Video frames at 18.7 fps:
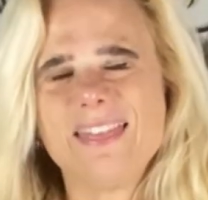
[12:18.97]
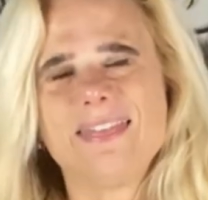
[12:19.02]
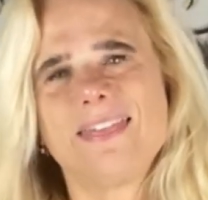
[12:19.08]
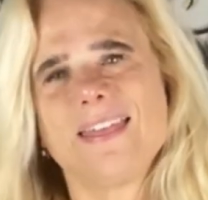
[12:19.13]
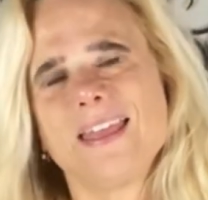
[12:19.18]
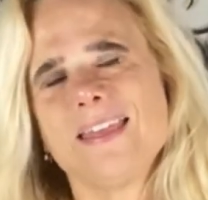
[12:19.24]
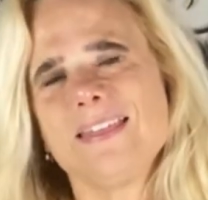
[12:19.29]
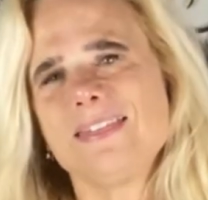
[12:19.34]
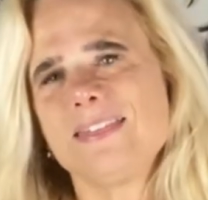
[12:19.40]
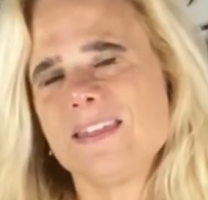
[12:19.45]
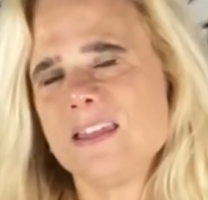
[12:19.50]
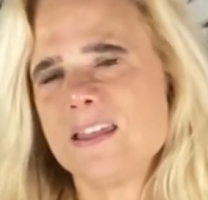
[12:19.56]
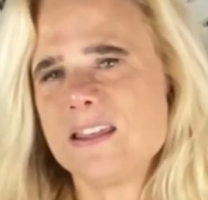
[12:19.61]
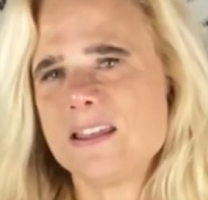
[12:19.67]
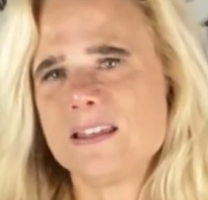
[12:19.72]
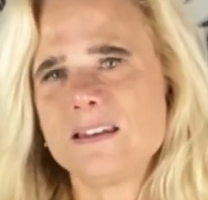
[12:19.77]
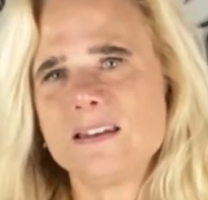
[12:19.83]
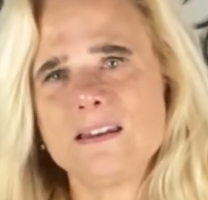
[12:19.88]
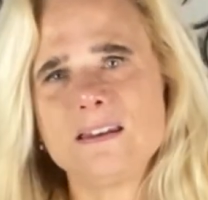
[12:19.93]
They
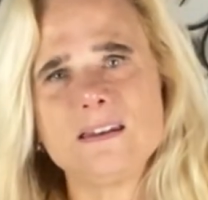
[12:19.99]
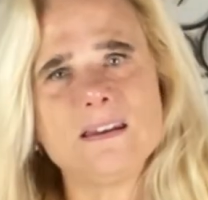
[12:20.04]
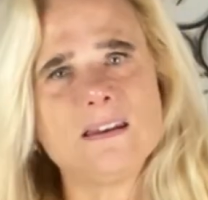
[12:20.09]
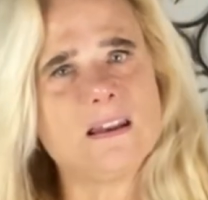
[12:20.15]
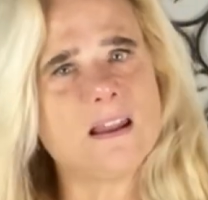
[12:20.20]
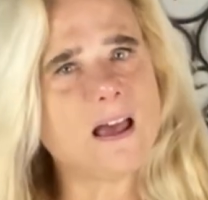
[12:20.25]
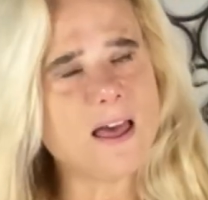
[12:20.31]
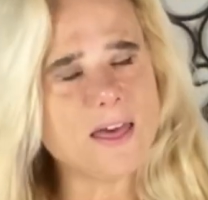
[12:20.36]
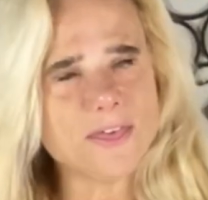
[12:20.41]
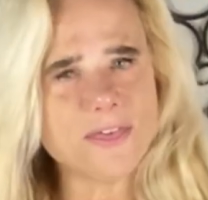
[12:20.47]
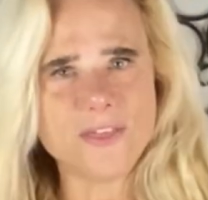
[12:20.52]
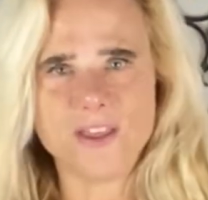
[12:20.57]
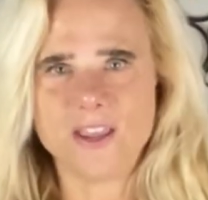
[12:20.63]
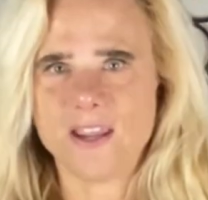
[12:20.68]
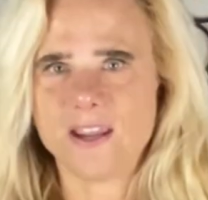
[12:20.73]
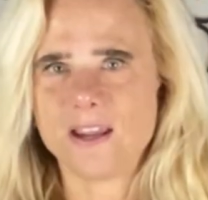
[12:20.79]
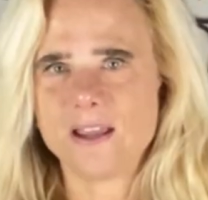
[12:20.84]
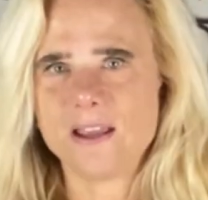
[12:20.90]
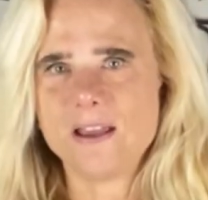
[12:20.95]
think
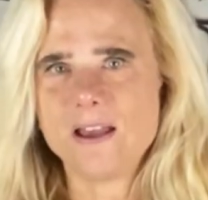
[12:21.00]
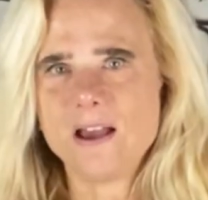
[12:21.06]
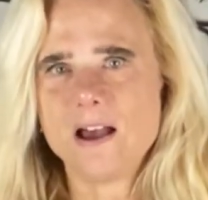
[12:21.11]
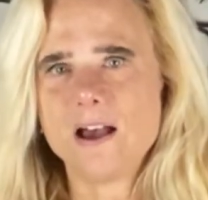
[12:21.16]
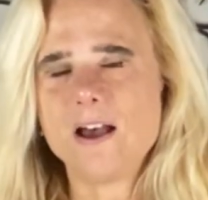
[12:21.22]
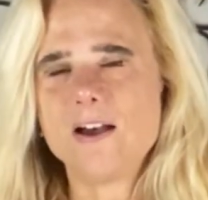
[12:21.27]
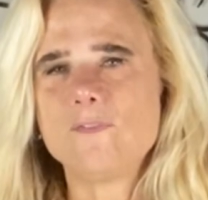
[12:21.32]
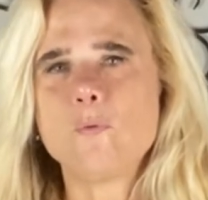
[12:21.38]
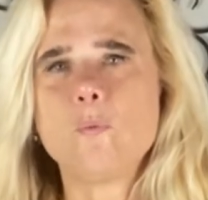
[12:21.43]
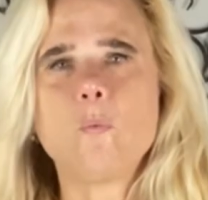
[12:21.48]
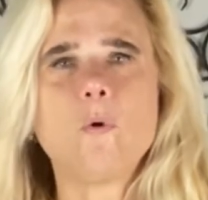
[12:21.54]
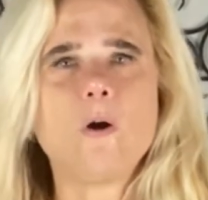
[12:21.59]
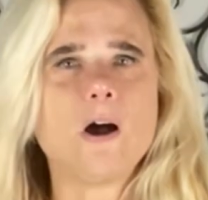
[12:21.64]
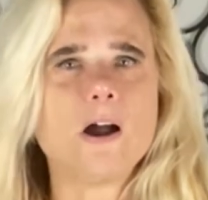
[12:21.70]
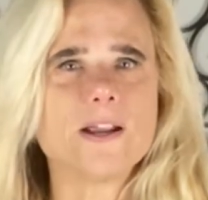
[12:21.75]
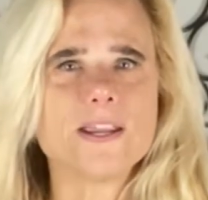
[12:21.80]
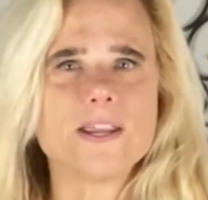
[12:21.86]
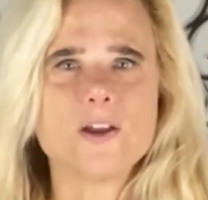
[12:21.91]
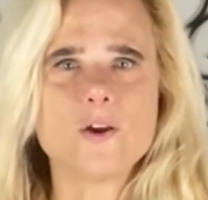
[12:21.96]
nothing of
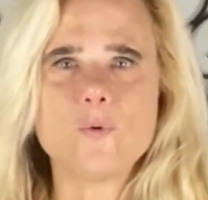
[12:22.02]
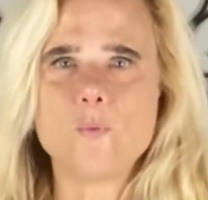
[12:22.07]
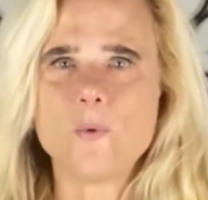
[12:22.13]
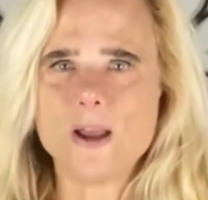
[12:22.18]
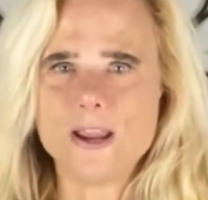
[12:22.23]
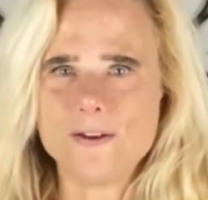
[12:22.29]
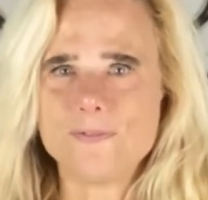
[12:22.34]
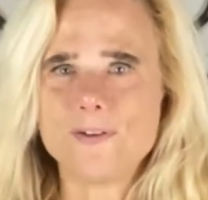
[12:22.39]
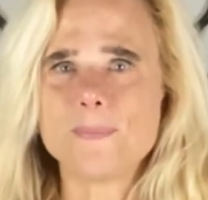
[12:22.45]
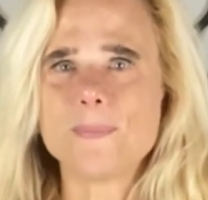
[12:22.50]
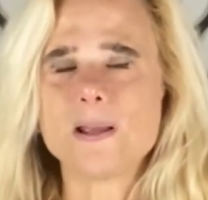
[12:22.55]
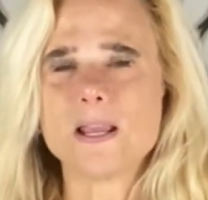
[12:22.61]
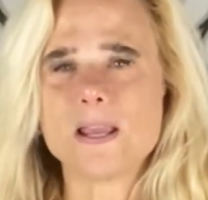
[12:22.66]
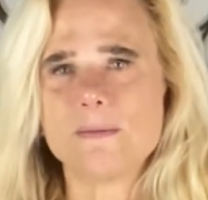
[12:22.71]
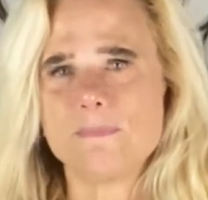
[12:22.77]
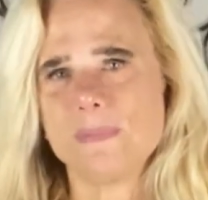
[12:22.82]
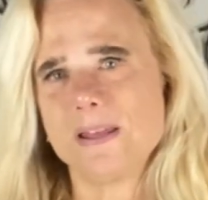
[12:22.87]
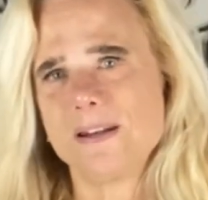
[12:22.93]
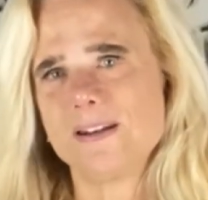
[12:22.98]
walking away from a
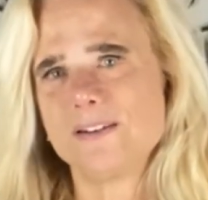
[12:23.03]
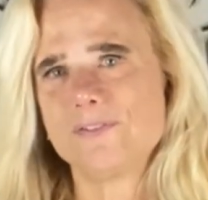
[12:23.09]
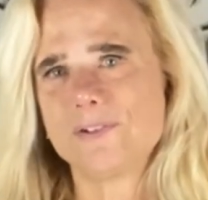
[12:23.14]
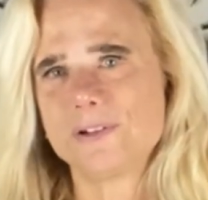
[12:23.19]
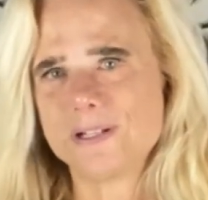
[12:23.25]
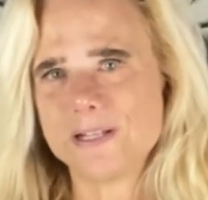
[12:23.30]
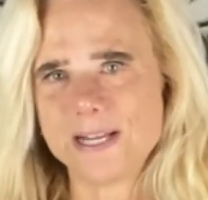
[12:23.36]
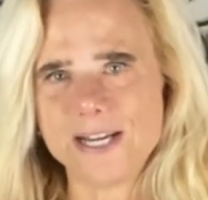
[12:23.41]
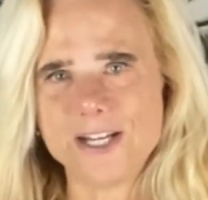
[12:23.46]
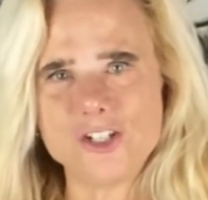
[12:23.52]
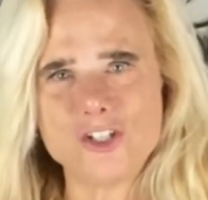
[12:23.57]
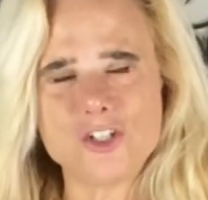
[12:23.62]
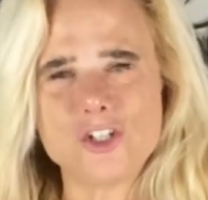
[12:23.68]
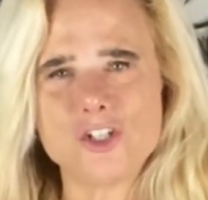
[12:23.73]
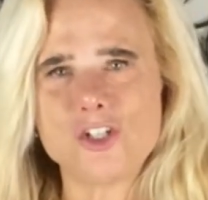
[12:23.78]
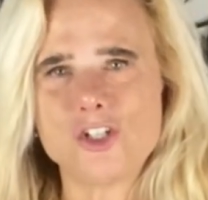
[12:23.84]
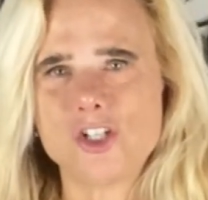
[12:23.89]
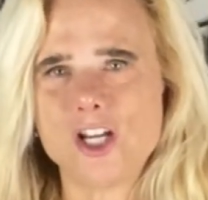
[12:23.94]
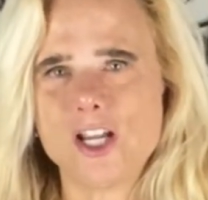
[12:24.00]
committed
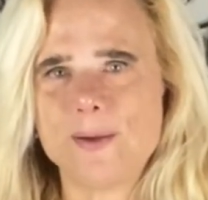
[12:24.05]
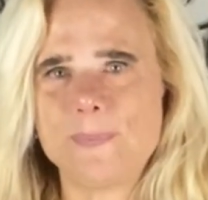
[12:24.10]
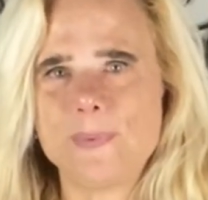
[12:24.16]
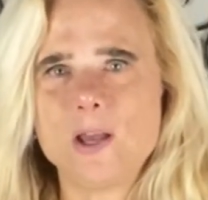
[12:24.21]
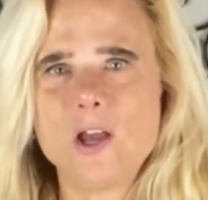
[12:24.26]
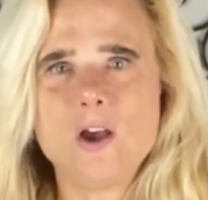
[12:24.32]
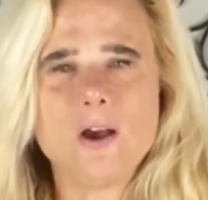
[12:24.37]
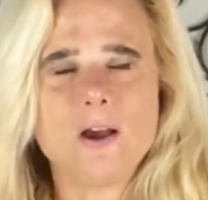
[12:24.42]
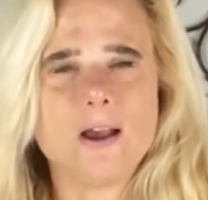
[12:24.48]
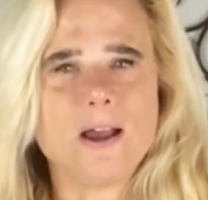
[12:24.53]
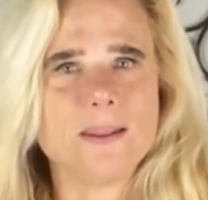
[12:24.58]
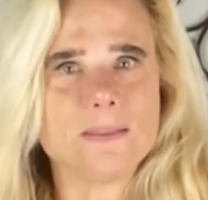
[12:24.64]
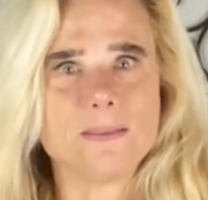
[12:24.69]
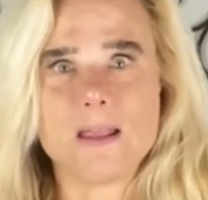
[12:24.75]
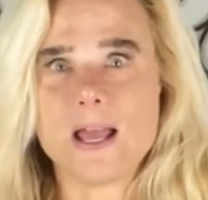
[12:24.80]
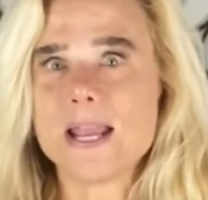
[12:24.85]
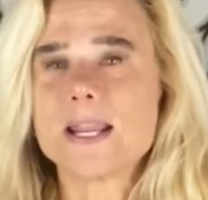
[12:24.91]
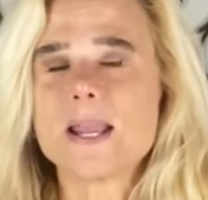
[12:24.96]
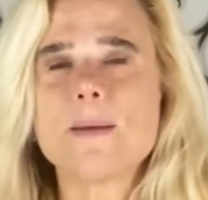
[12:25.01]
relationship
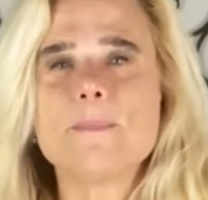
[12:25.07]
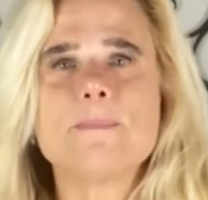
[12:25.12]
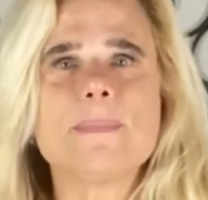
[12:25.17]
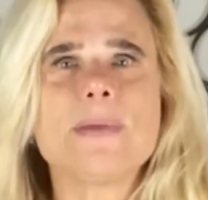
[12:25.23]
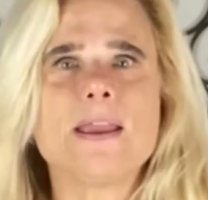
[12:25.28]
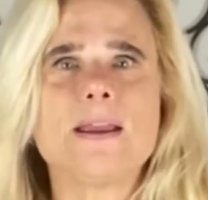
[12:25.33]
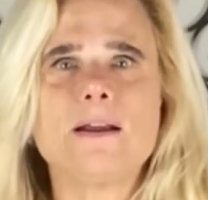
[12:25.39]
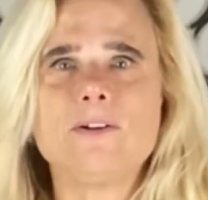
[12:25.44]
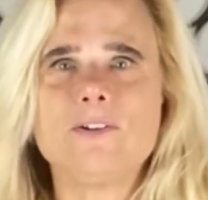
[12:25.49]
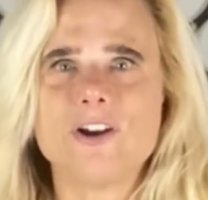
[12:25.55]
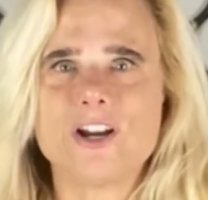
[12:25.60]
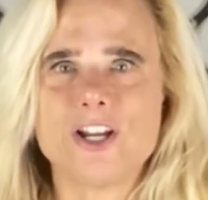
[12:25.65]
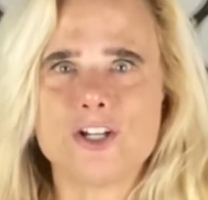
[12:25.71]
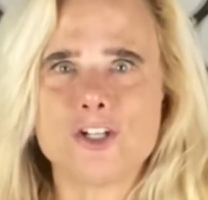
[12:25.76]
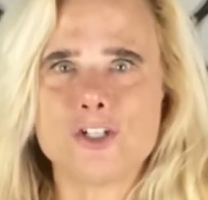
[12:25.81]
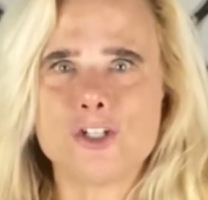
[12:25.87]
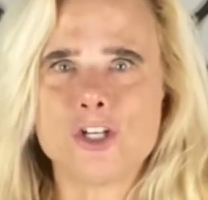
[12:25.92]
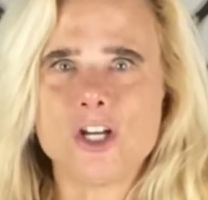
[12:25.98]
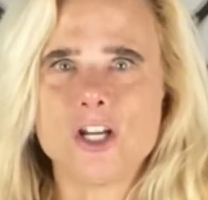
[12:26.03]
like a
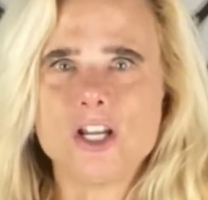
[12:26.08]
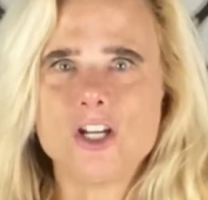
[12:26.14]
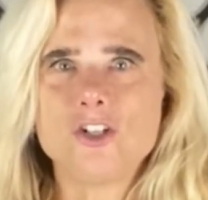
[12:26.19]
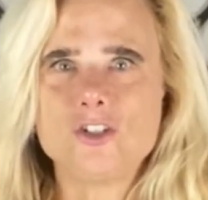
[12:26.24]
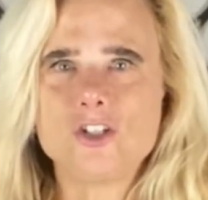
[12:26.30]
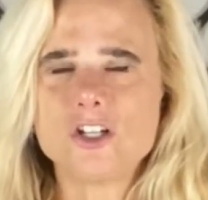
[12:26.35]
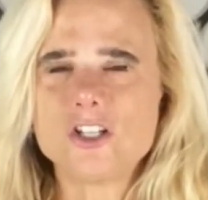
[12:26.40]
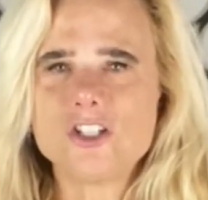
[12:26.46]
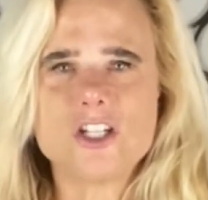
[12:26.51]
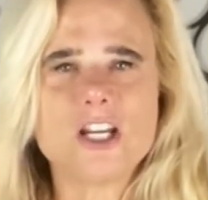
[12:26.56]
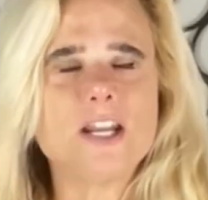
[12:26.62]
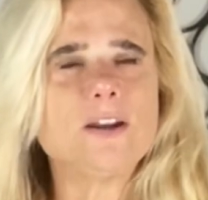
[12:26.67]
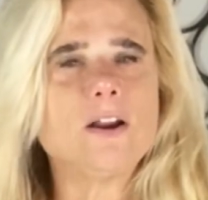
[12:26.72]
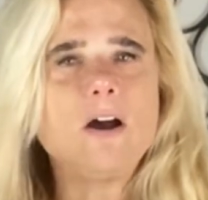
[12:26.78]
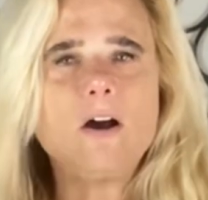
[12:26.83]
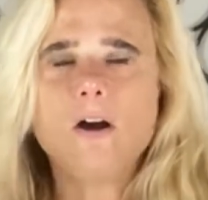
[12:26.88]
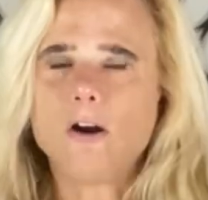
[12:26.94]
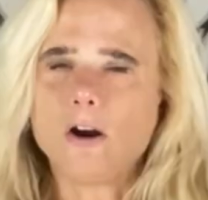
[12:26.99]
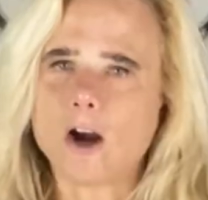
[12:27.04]
marriage, just in
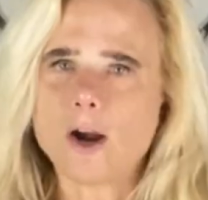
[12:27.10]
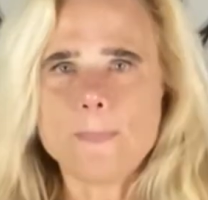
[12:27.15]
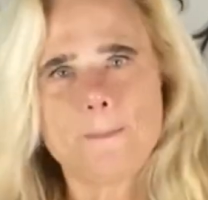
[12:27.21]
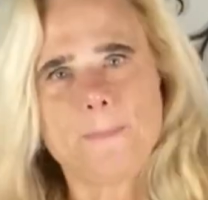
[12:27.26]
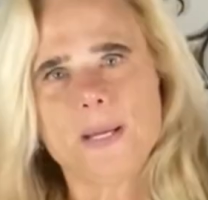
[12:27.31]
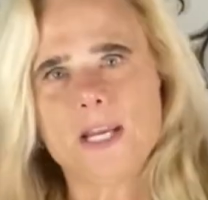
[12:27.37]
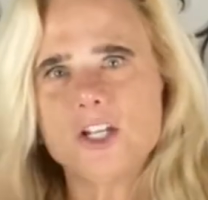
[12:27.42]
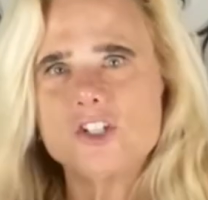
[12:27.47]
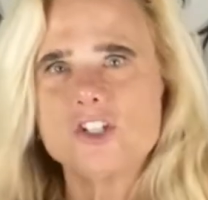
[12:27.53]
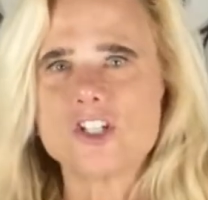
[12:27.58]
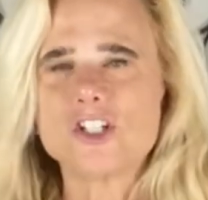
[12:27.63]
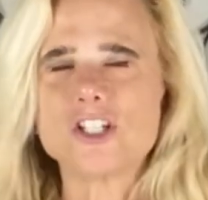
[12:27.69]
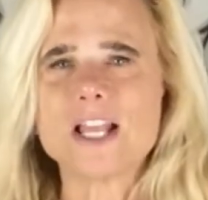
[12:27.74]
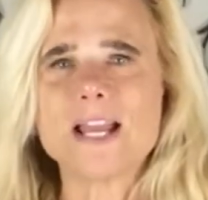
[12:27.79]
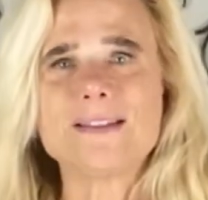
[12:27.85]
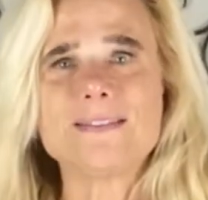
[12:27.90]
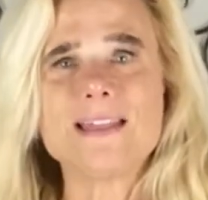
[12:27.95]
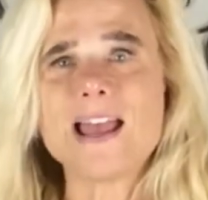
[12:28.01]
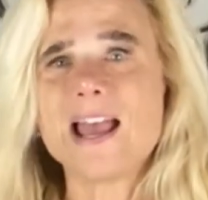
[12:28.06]
a heartbeat, just
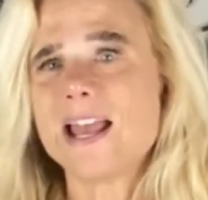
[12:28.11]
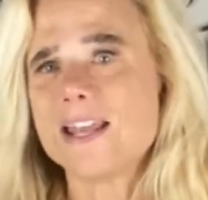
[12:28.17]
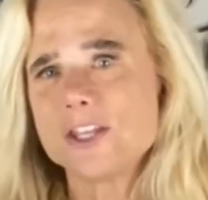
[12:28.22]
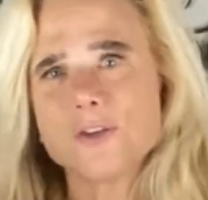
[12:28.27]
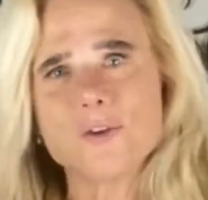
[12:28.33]
like that.